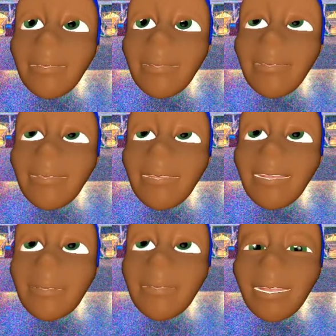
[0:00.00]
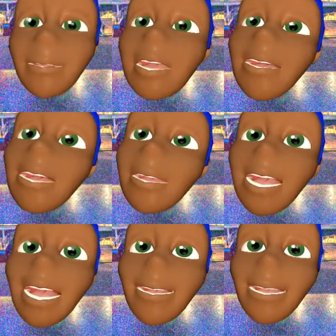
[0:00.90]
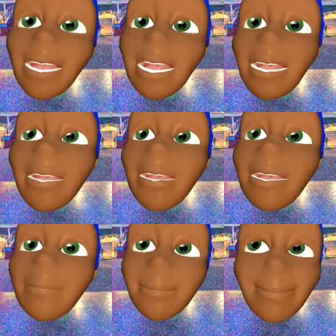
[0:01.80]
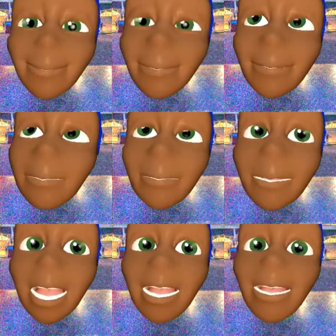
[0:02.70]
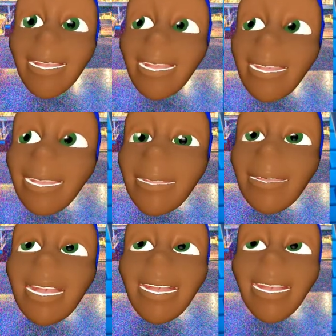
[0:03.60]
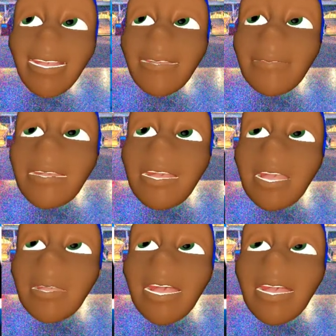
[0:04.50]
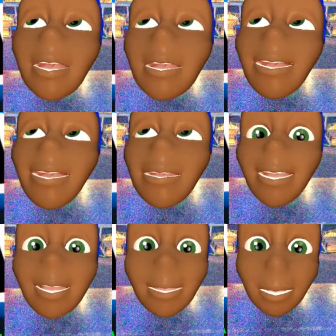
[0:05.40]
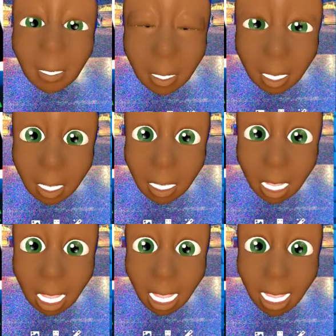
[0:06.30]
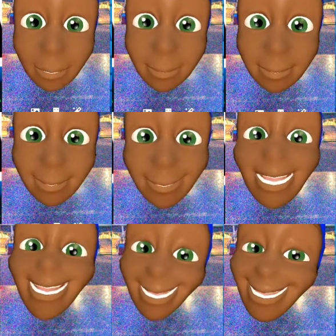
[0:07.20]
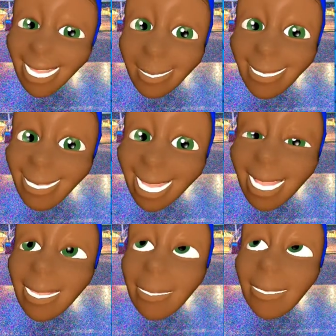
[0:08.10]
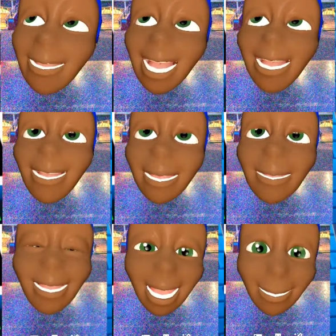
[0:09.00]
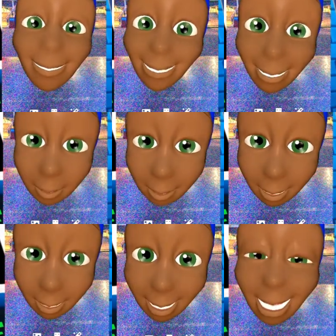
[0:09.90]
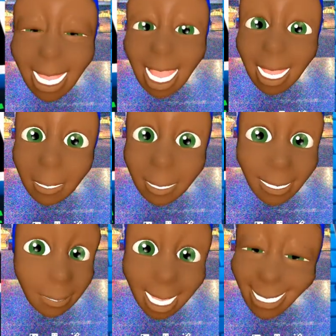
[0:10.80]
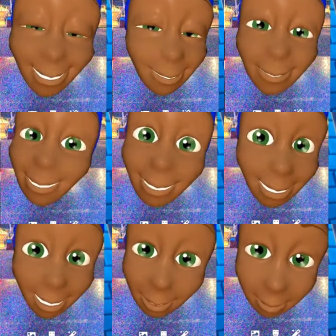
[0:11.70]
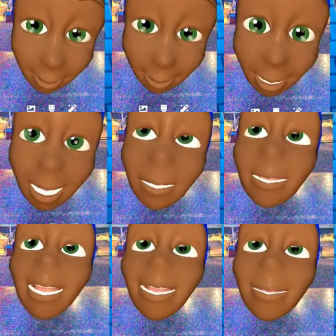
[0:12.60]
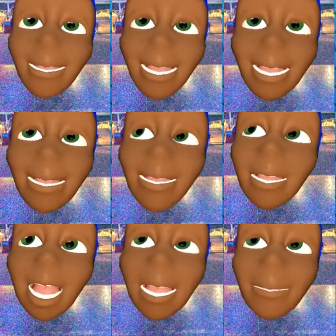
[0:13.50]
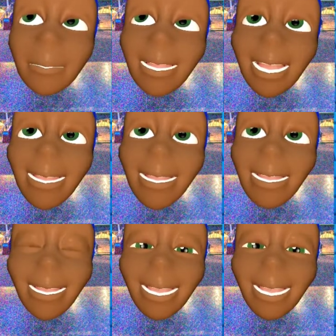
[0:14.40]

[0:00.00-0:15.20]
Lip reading: something. Well, you know what, guys? No. Let's still do this here. We are going to do the wall. Just got to know that I'll show you how to do that wall, how to make the backing. Very simple. But as you see here, you have to place this in an